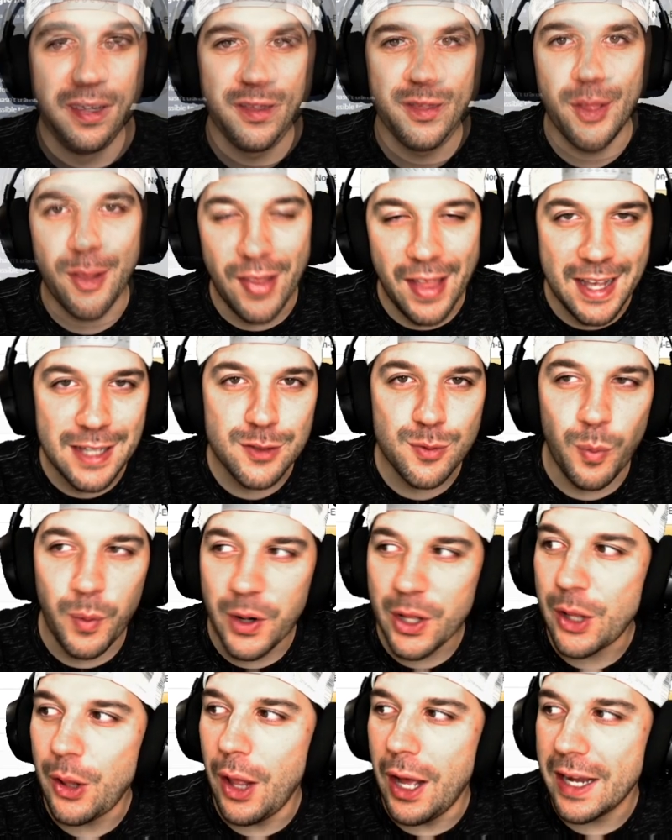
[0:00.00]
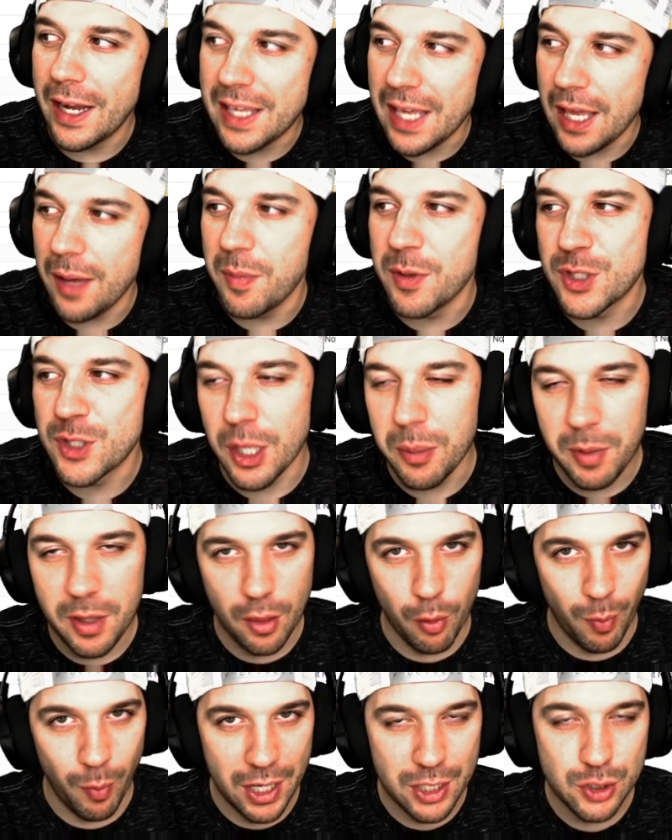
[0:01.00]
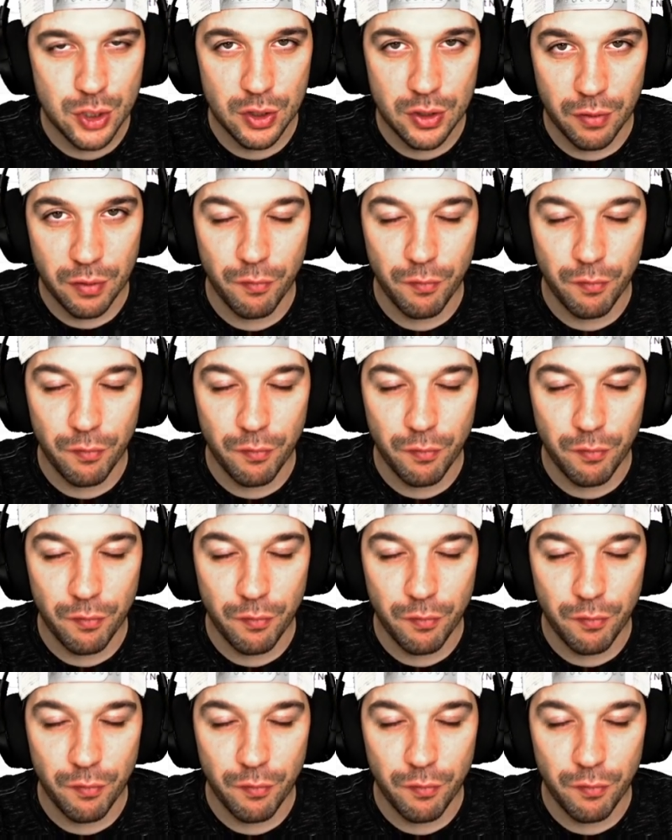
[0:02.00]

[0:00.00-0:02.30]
The last one o'clock game is going to be the Washington